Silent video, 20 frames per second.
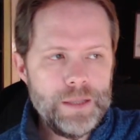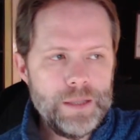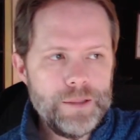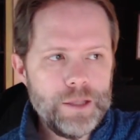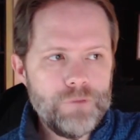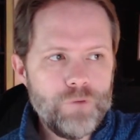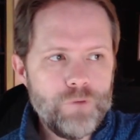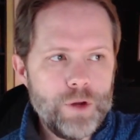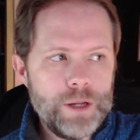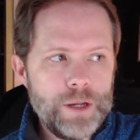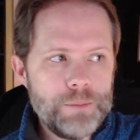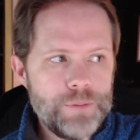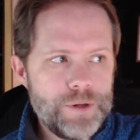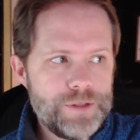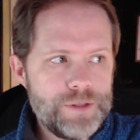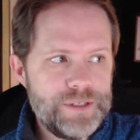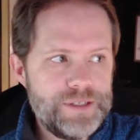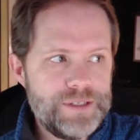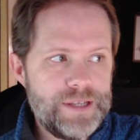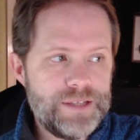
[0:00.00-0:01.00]
The avoidant
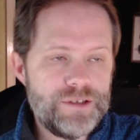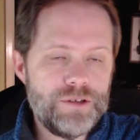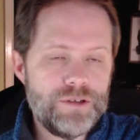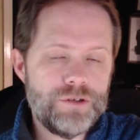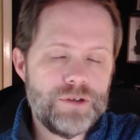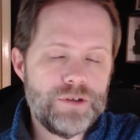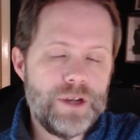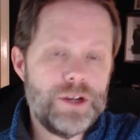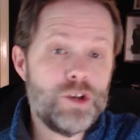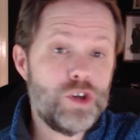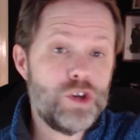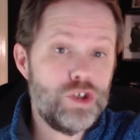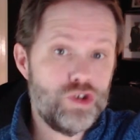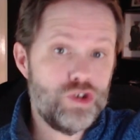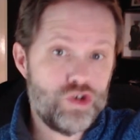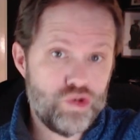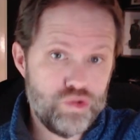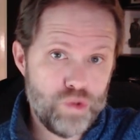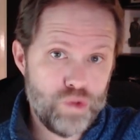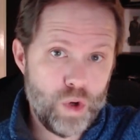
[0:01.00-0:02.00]
person tends to try to
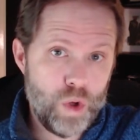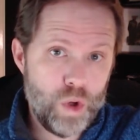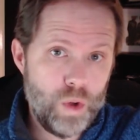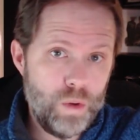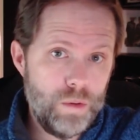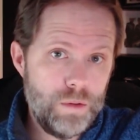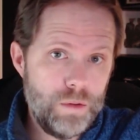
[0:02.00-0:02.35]
control